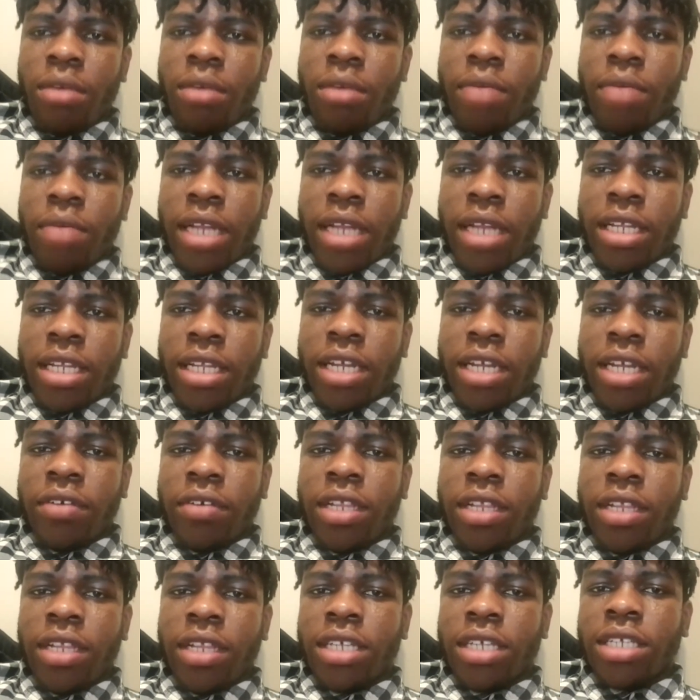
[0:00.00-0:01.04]
And then I
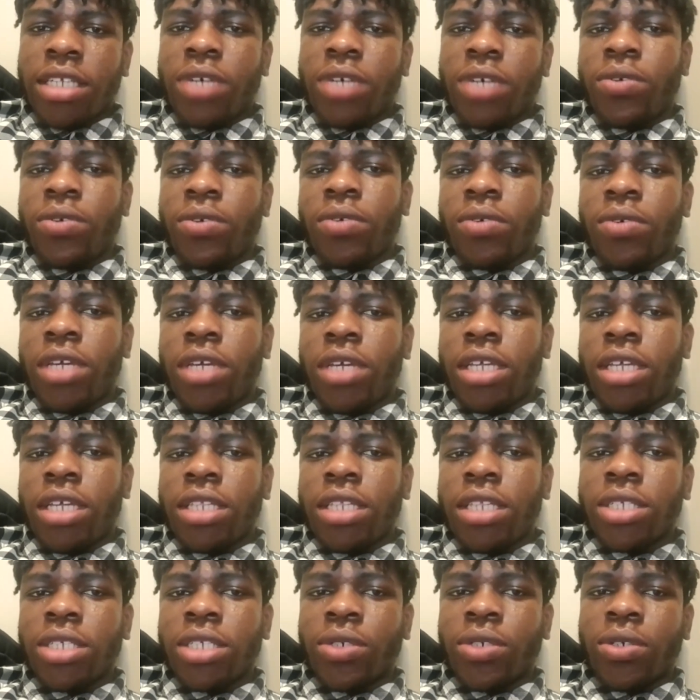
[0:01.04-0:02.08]
realized that, okay,
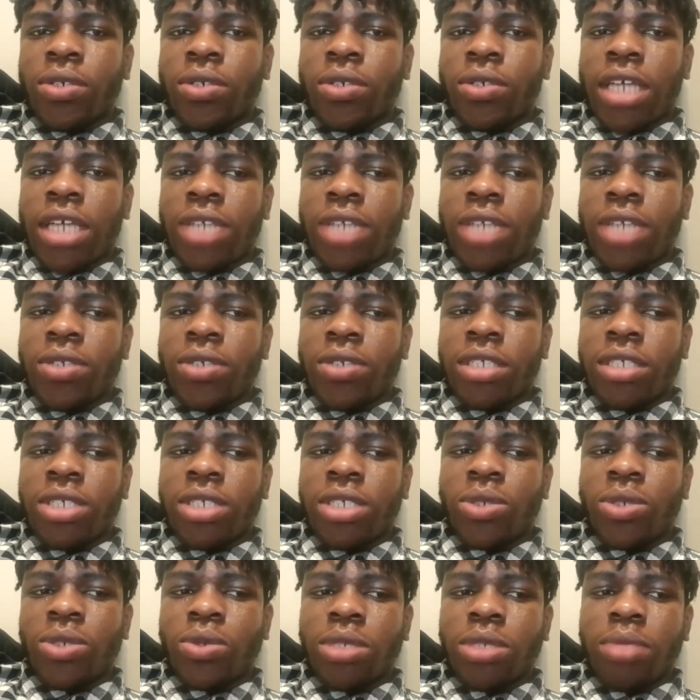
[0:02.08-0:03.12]
this course actually
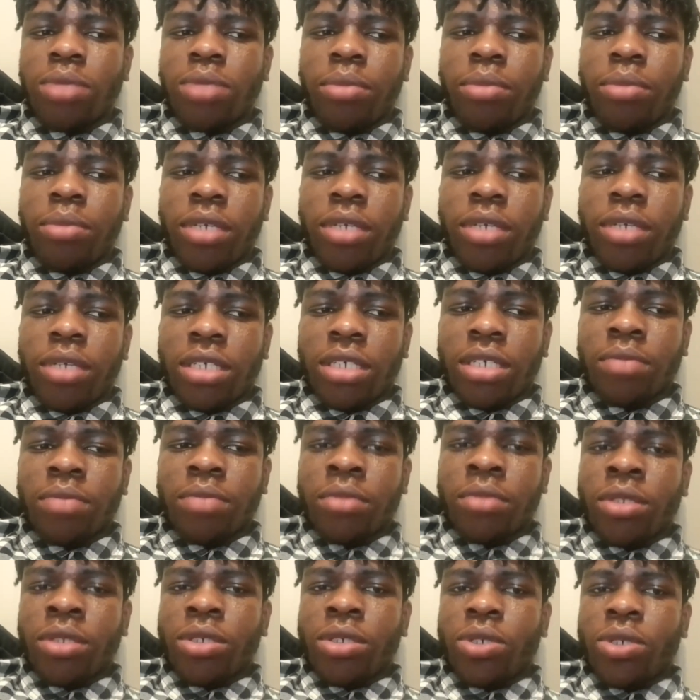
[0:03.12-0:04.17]
suits me better.
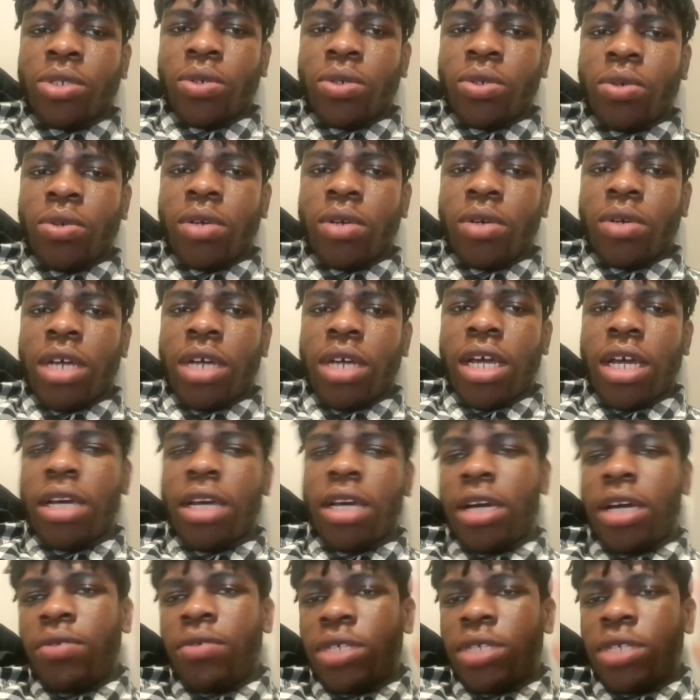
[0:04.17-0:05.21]
So
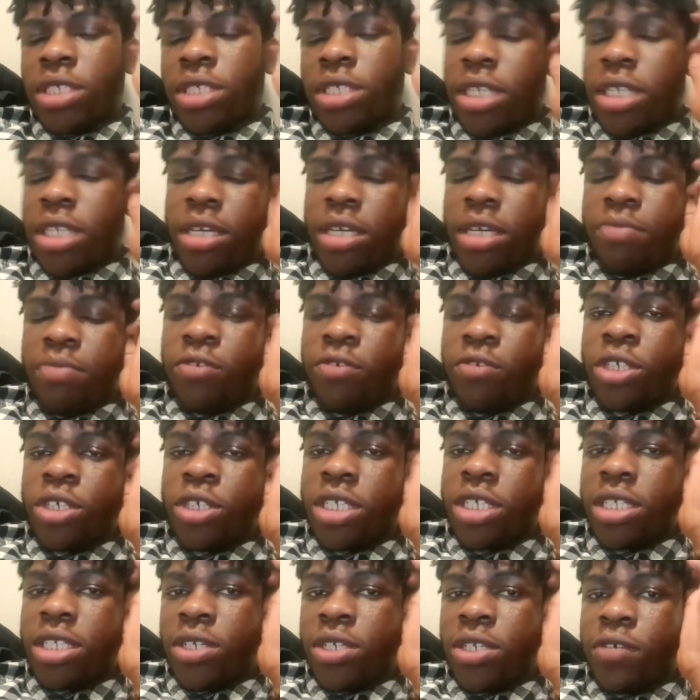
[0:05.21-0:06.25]
I was
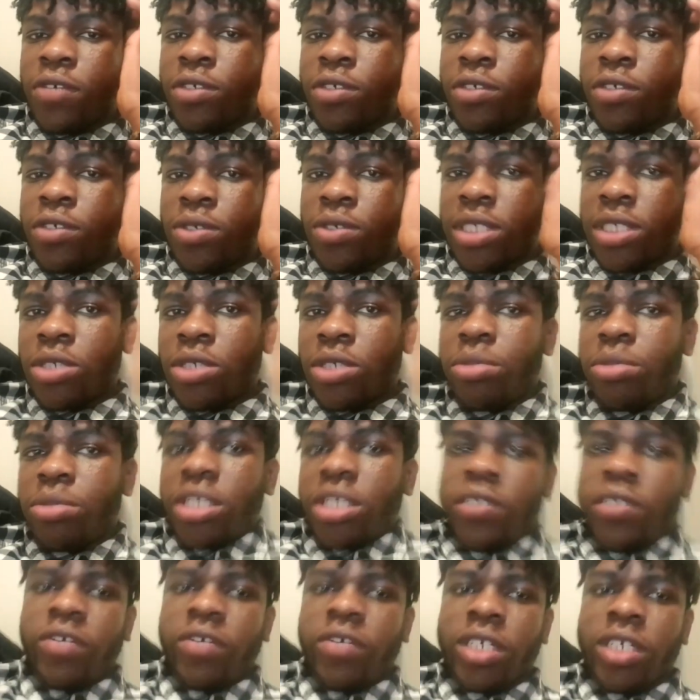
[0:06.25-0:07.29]
fortunate enough to still be in the
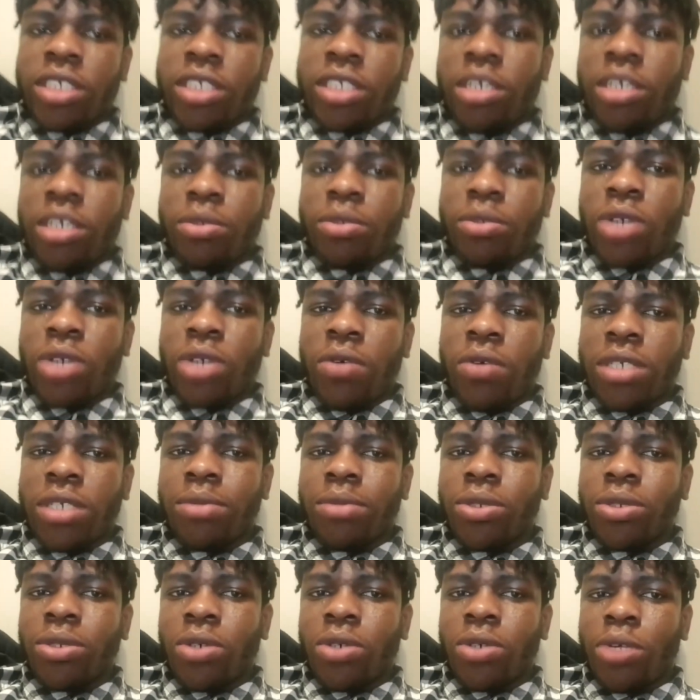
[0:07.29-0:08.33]
first term. So I was able
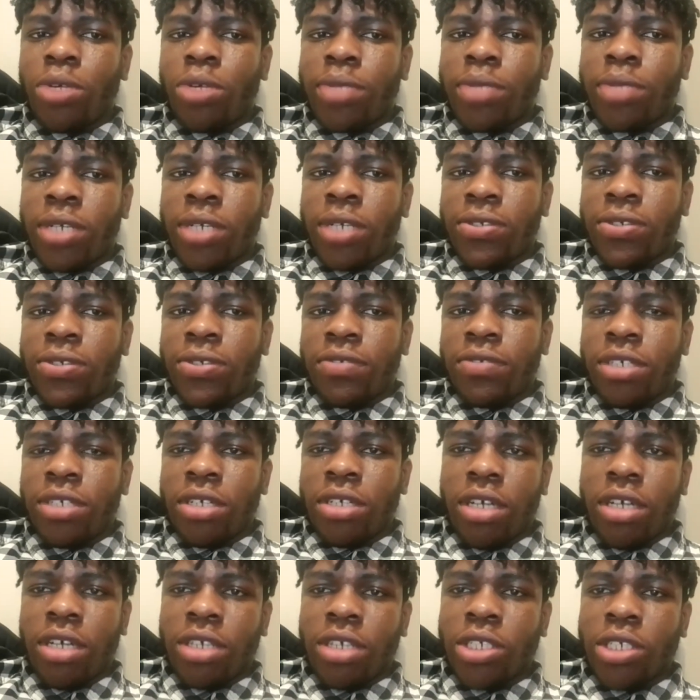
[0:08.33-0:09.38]
to opt out of
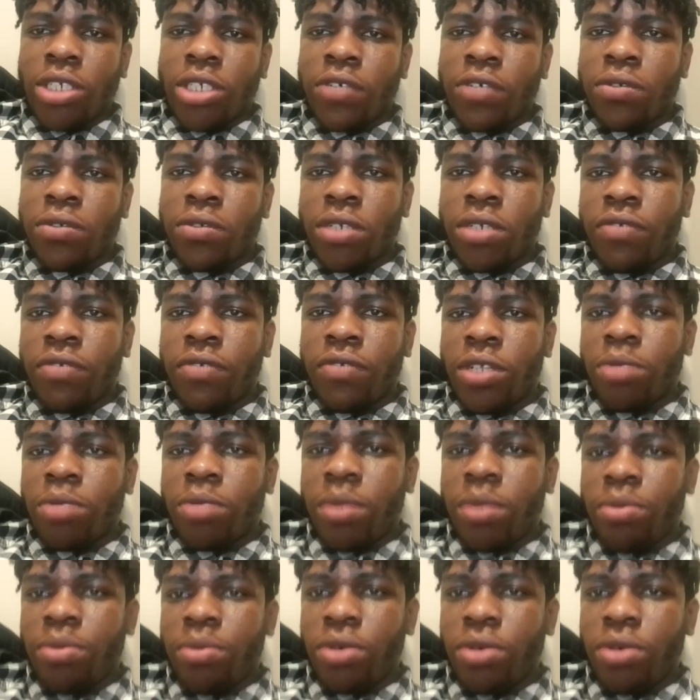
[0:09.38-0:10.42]
the software
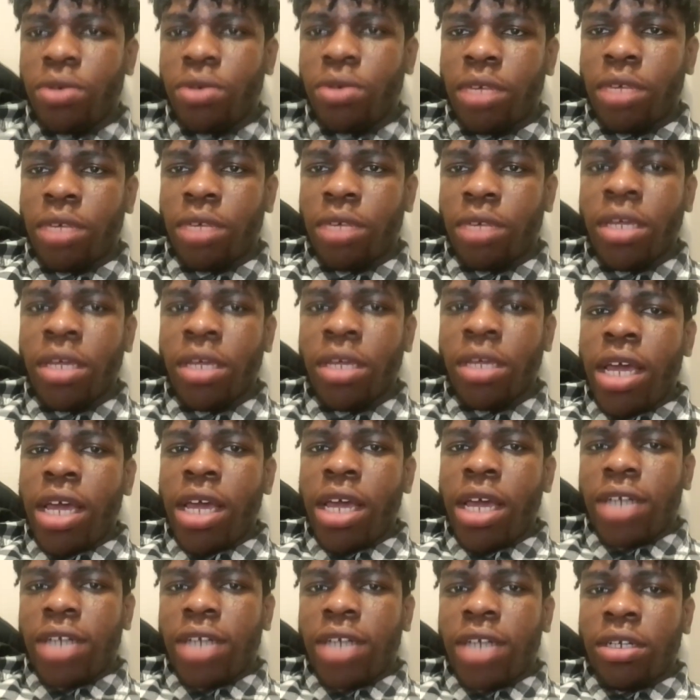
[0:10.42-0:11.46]
development program
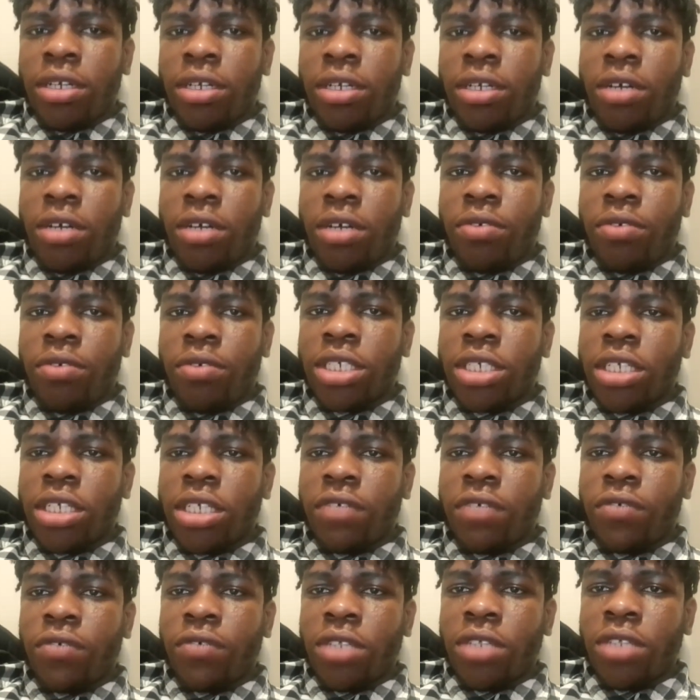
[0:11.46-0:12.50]
and register
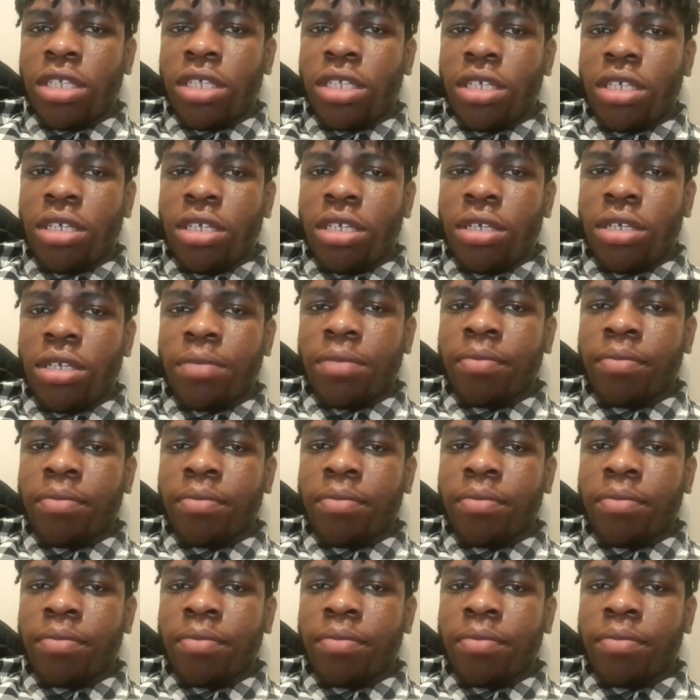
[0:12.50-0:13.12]
for the